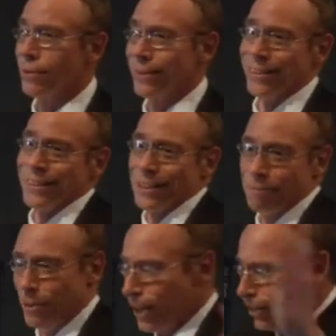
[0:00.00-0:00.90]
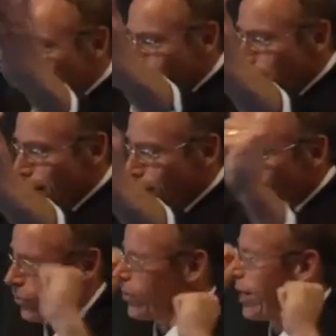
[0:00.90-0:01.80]
the head of the United
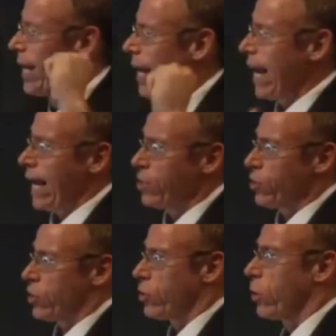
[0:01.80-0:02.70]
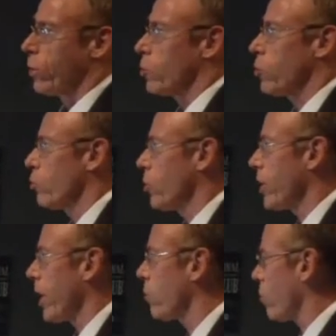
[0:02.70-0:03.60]
Nations. And she says, no, it's too
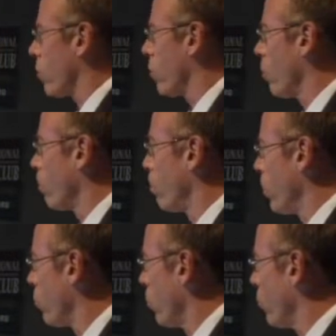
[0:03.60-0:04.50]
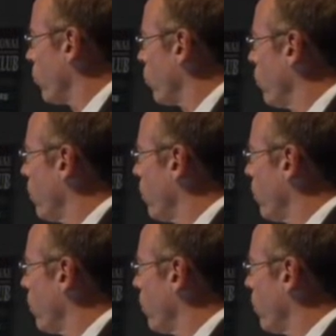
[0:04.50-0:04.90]
dangerous for Boutros.